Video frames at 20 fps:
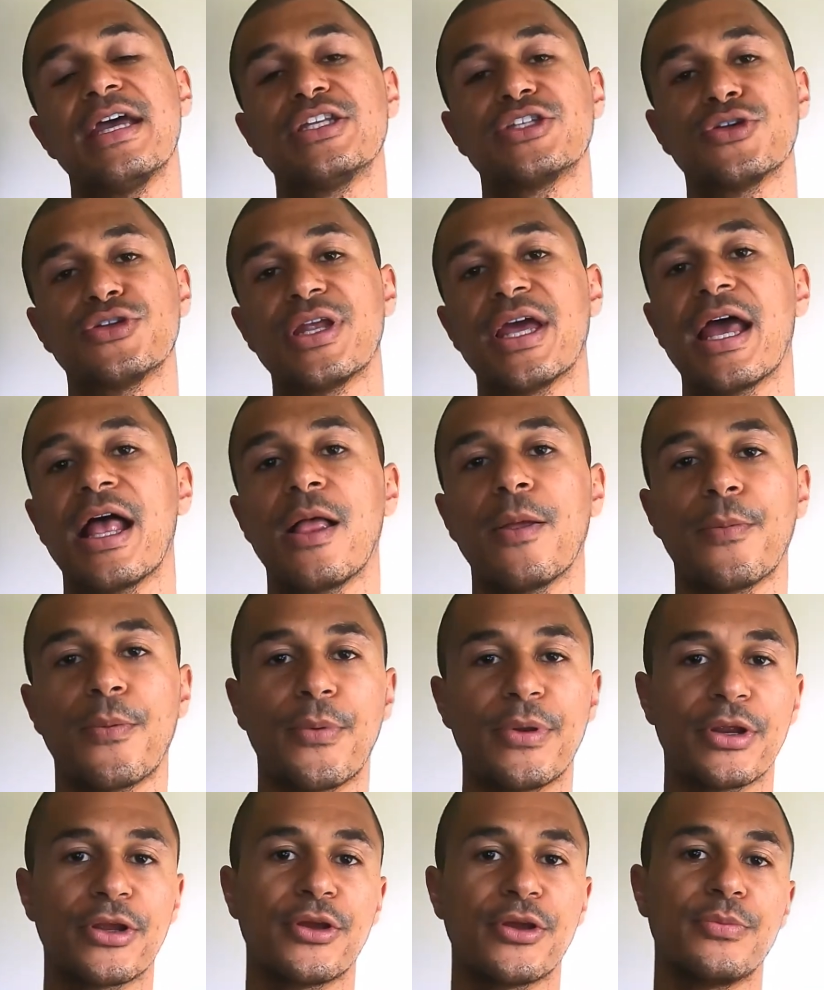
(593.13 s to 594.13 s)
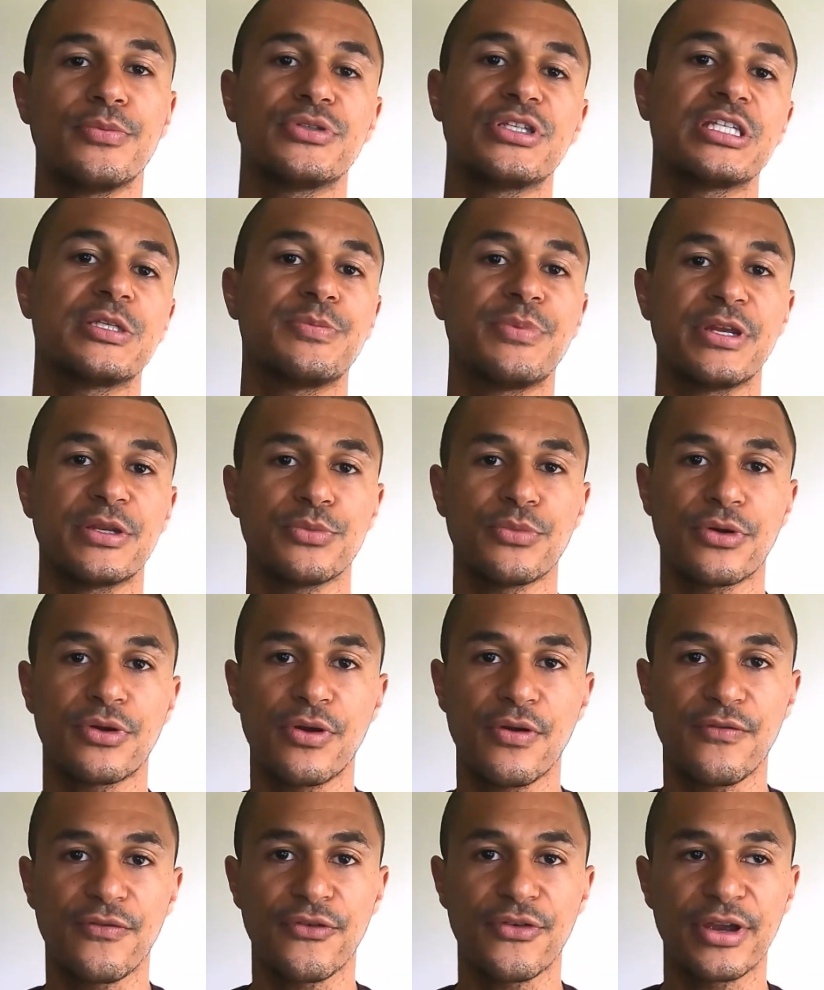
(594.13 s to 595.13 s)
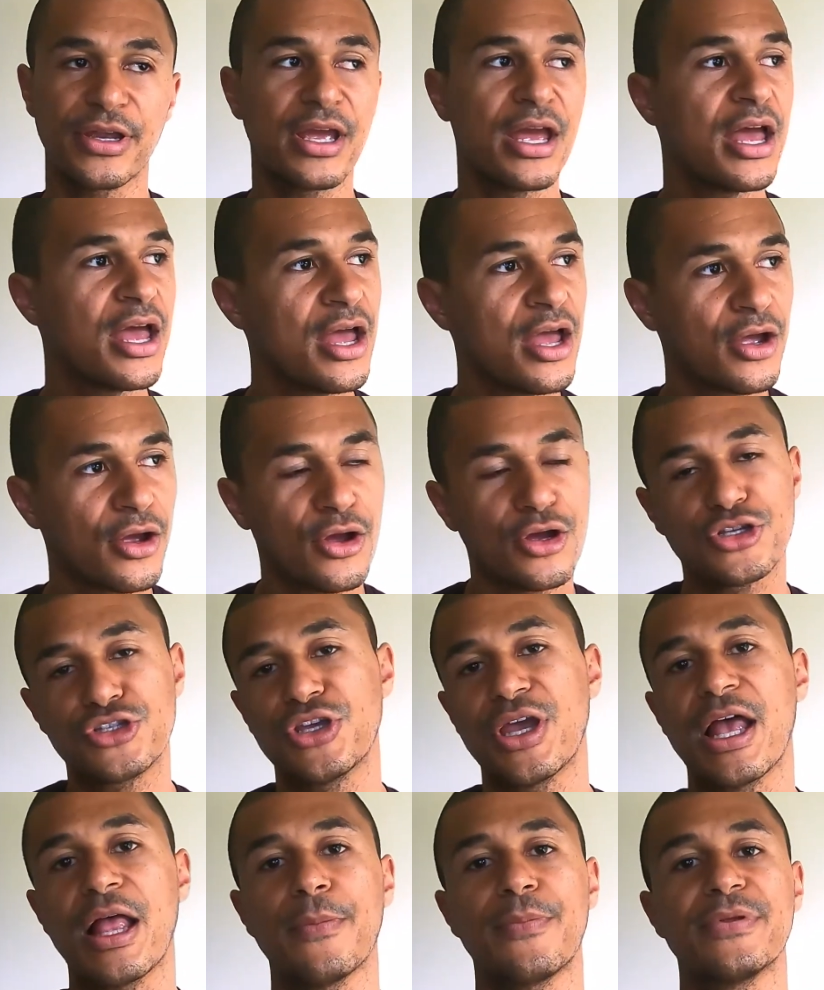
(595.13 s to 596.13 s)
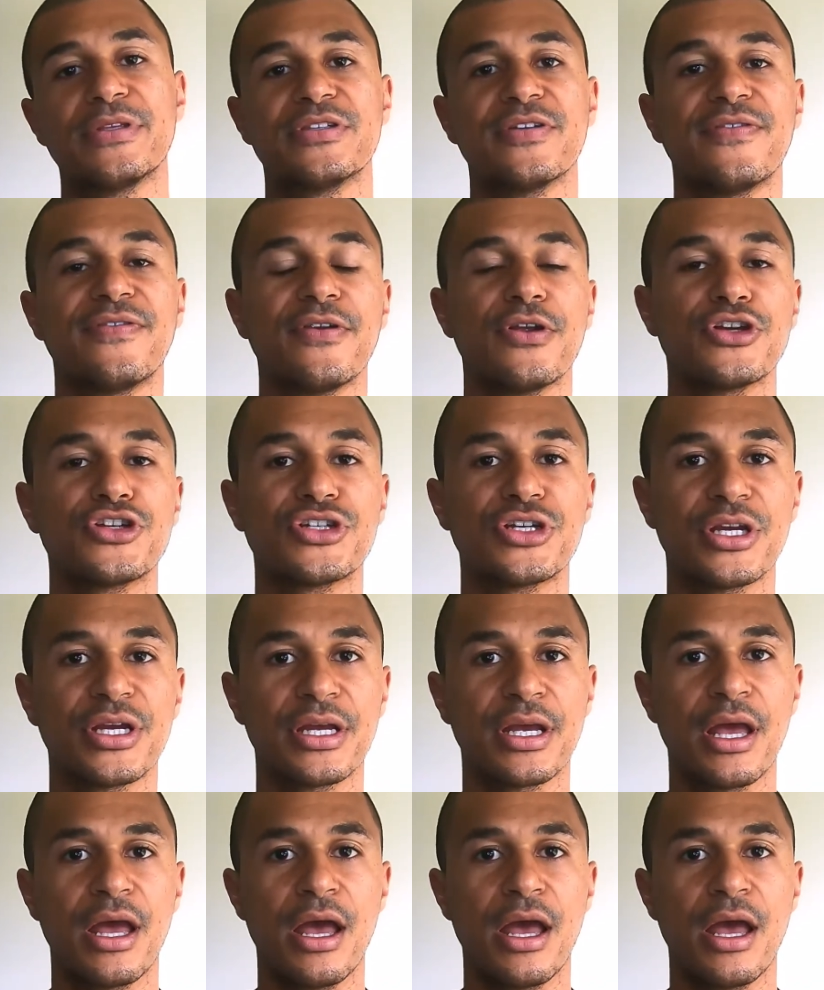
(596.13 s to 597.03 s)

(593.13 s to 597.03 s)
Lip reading: It's going to help when it comes to speed and recovery, because you're helping to flush